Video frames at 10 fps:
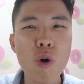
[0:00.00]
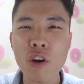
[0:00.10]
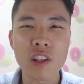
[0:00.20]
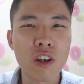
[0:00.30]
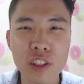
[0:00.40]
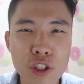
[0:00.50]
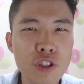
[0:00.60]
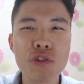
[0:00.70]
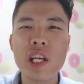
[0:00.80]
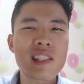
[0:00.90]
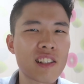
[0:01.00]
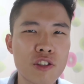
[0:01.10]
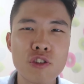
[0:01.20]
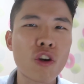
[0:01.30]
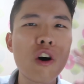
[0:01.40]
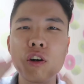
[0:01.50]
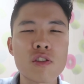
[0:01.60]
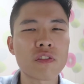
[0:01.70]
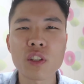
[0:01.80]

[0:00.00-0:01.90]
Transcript: walk along the streets and stalls of